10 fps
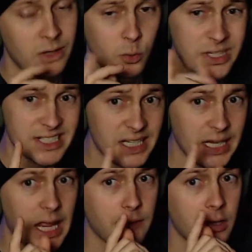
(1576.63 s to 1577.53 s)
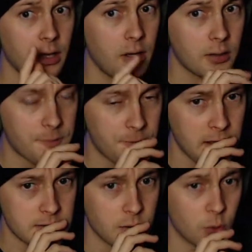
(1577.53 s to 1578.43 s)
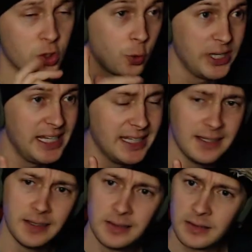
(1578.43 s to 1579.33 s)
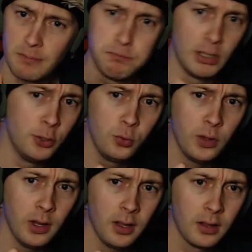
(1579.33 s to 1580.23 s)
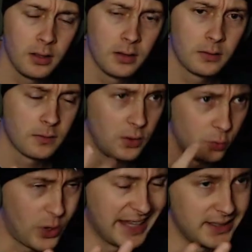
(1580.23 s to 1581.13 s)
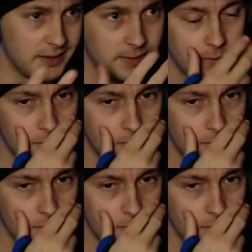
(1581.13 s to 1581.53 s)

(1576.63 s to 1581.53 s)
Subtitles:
We still have a lot of things though. Green, blue, red.